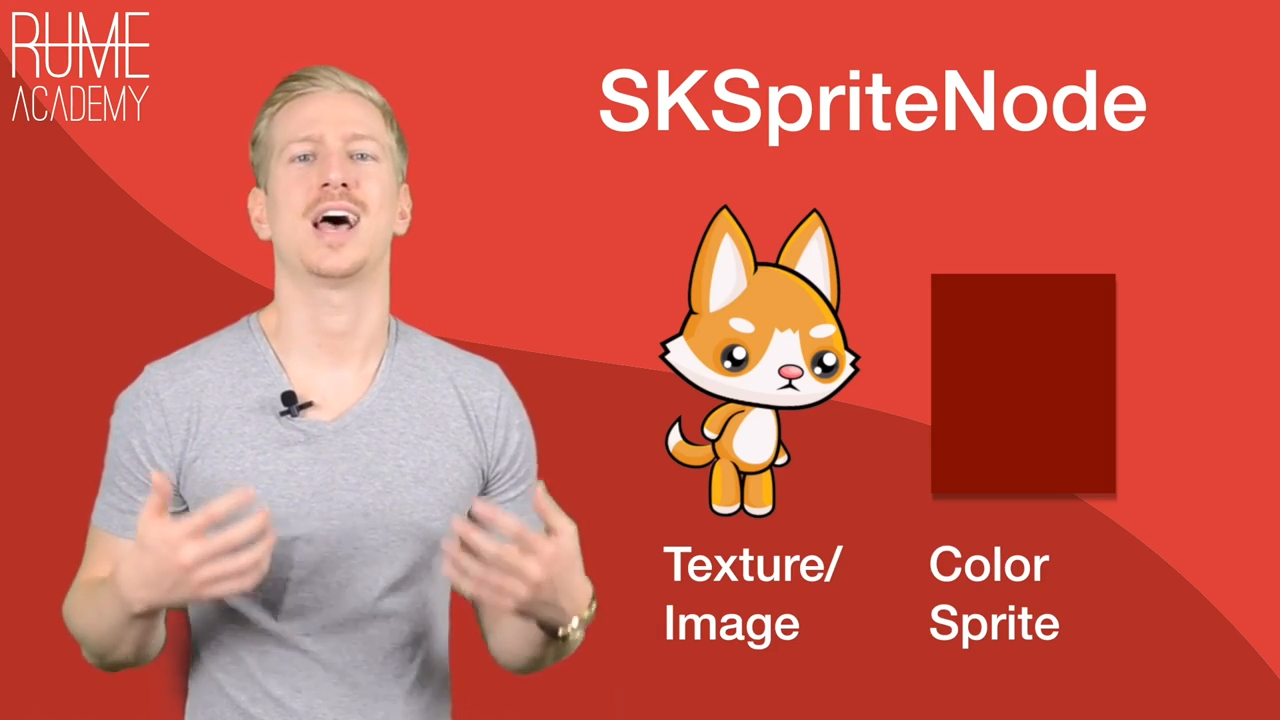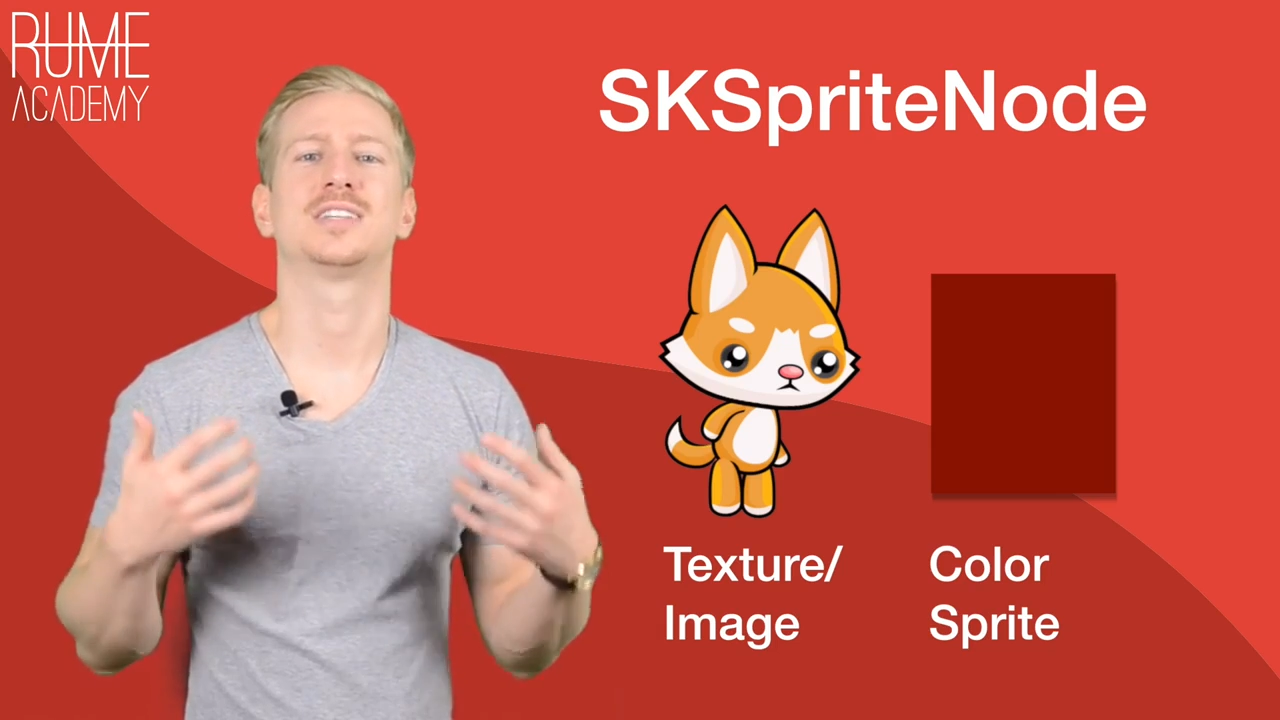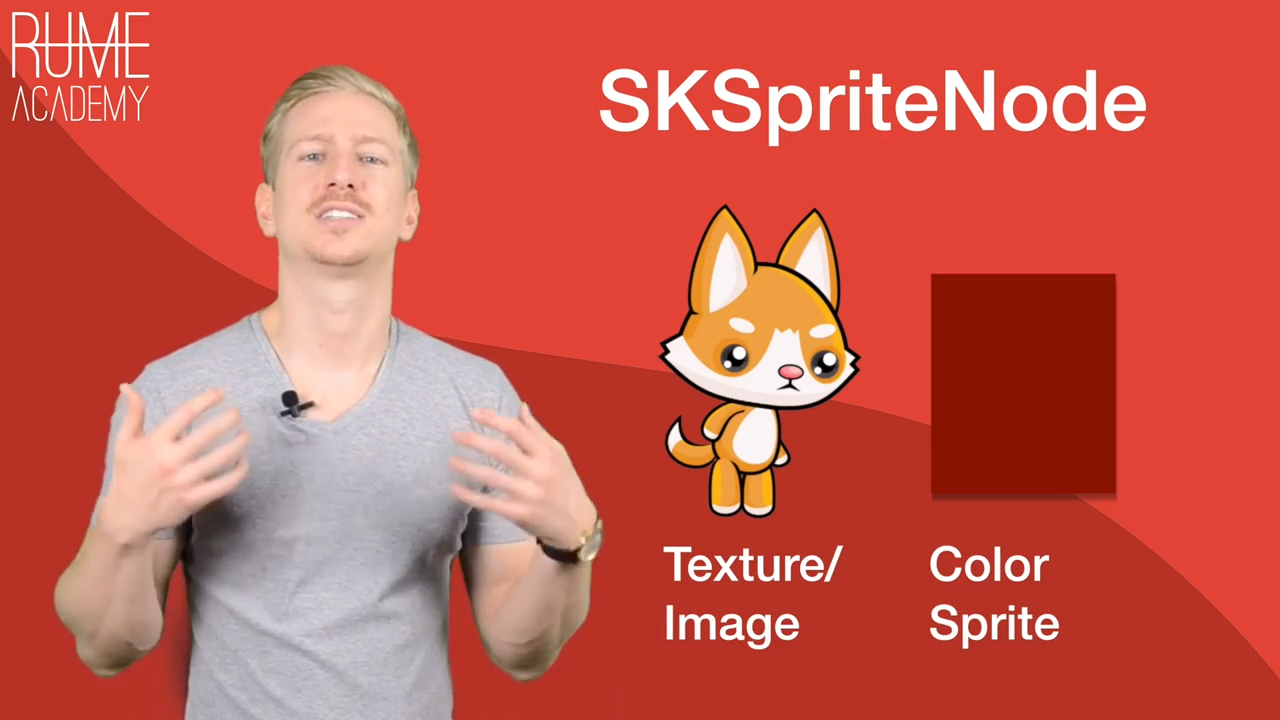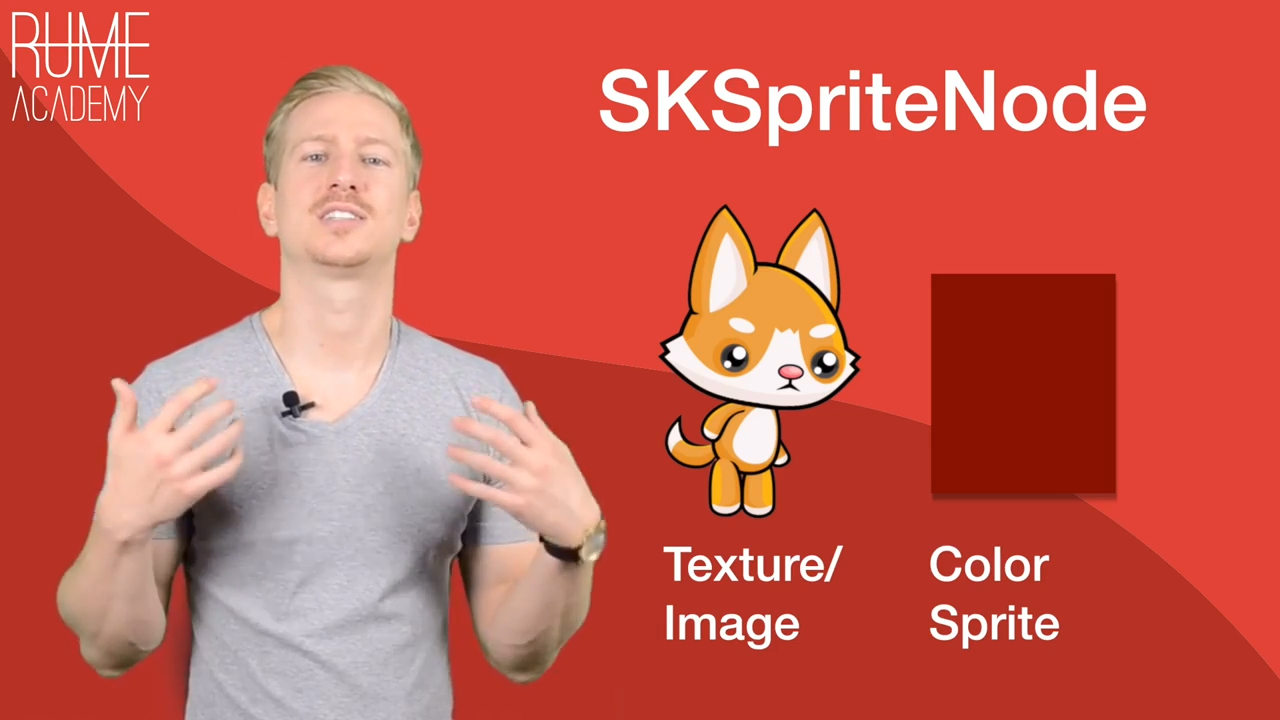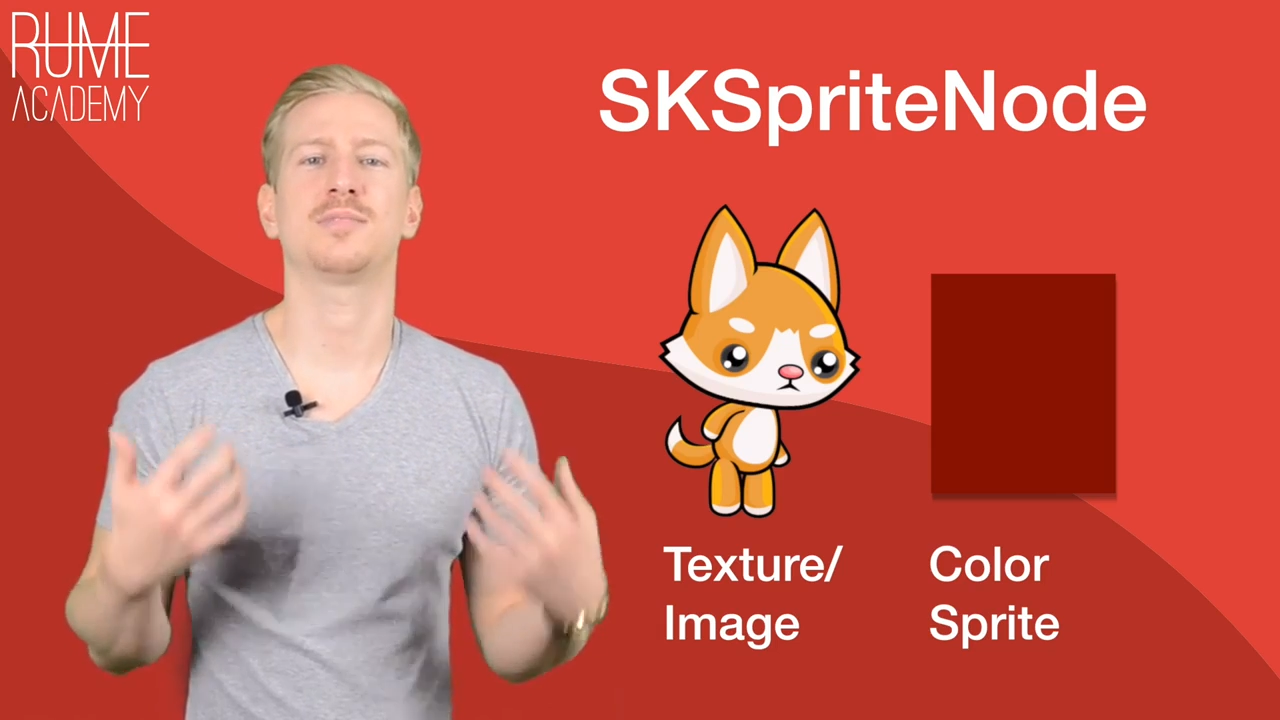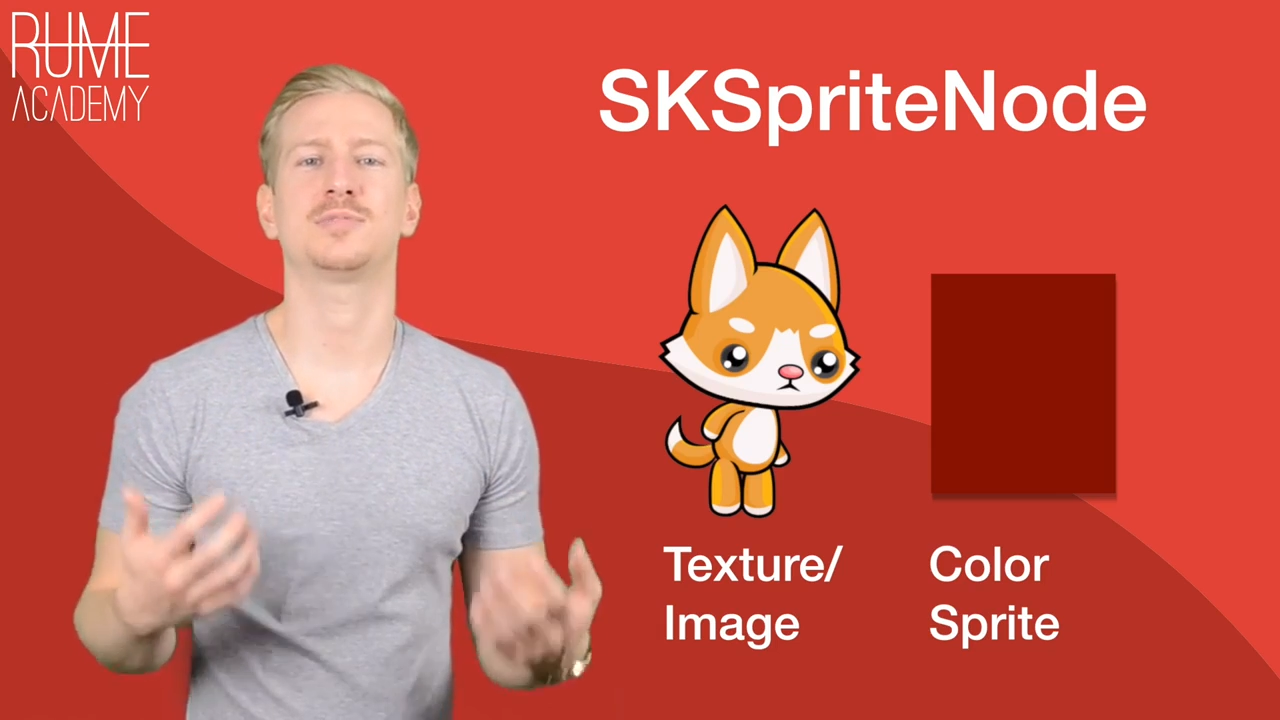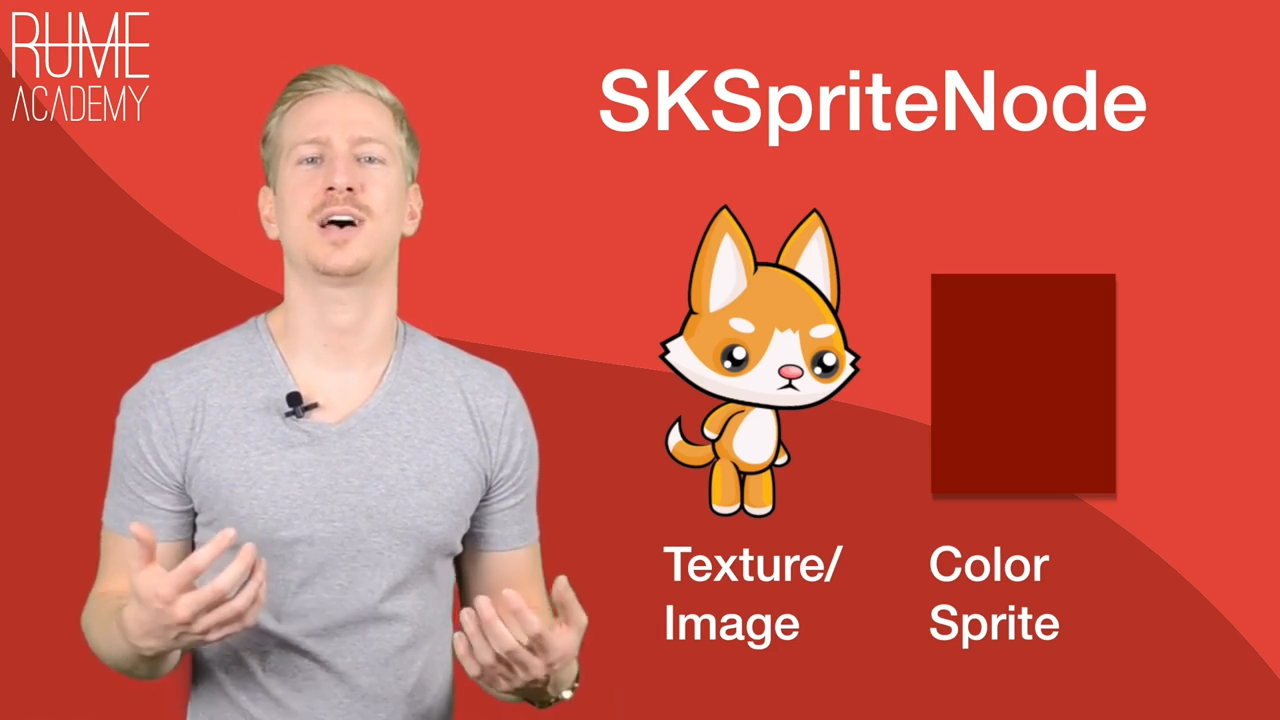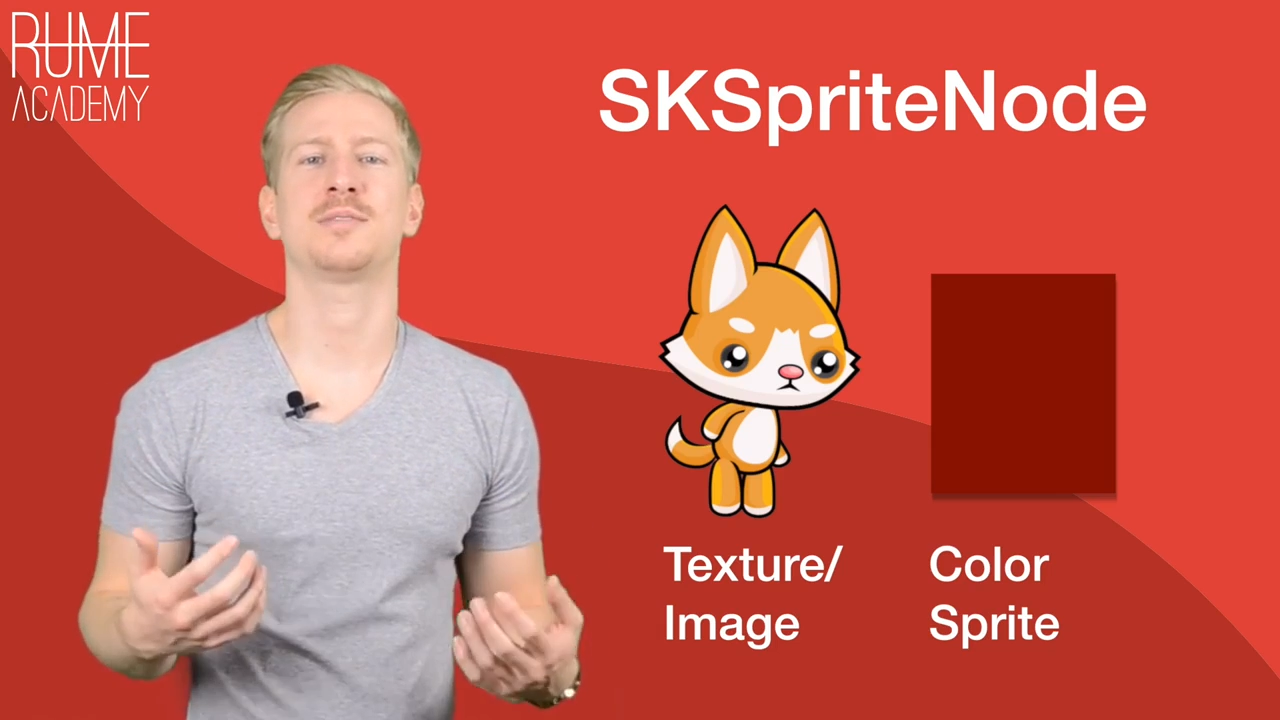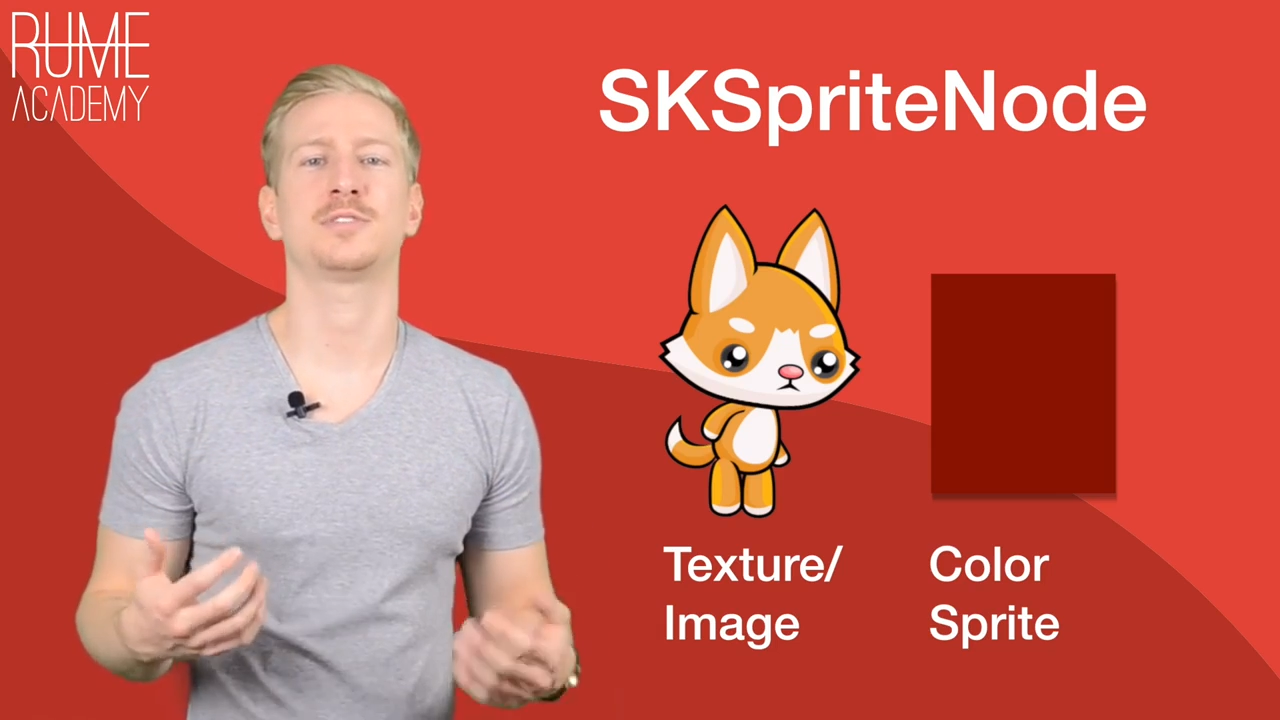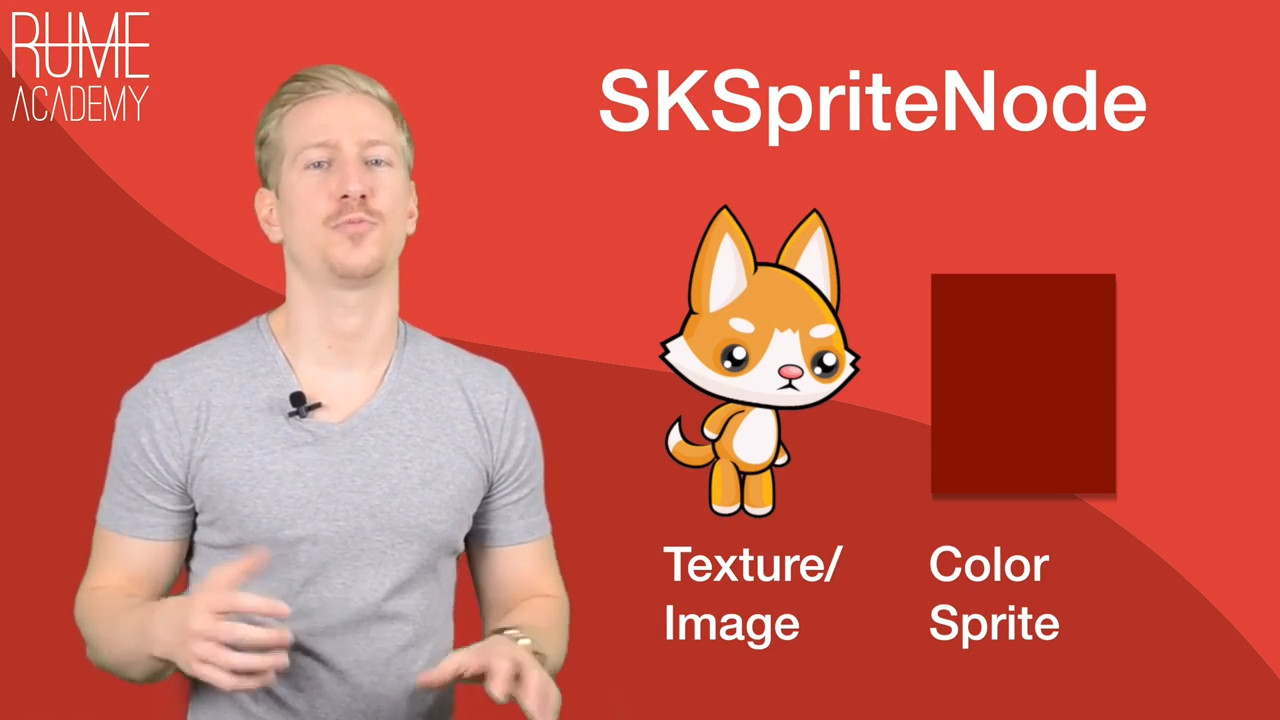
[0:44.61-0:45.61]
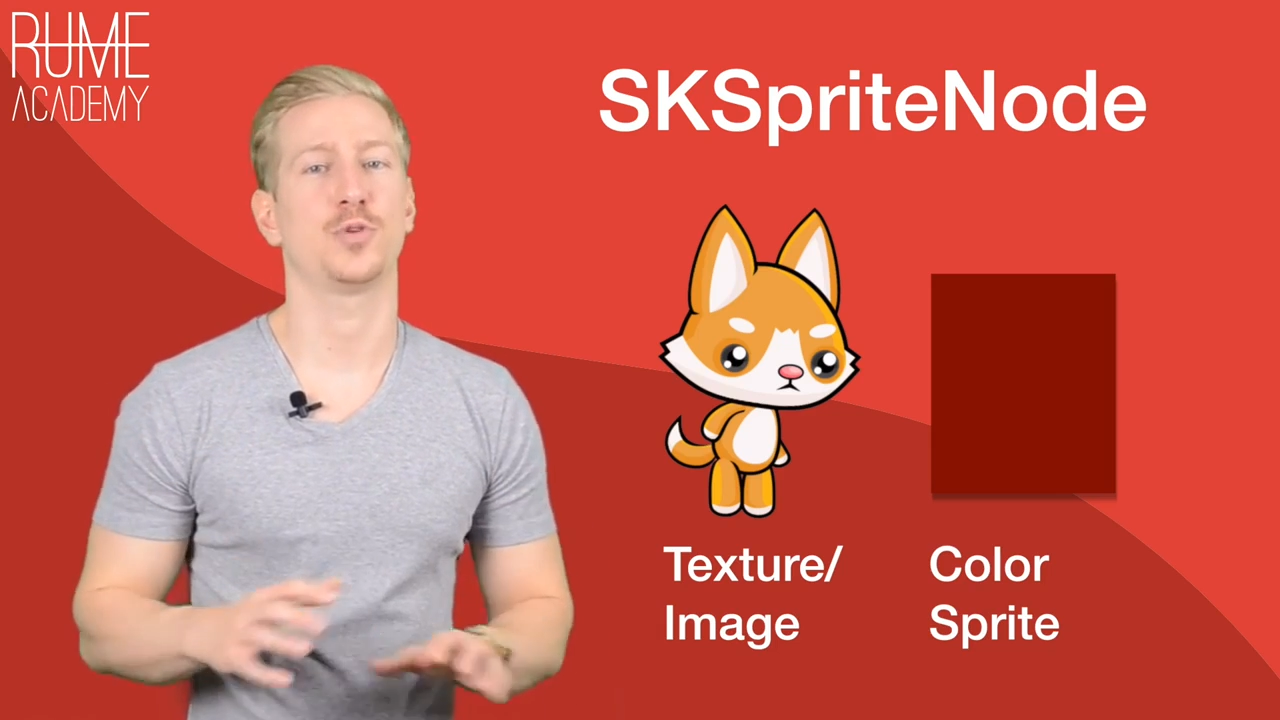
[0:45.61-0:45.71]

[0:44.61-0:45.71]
and sometimes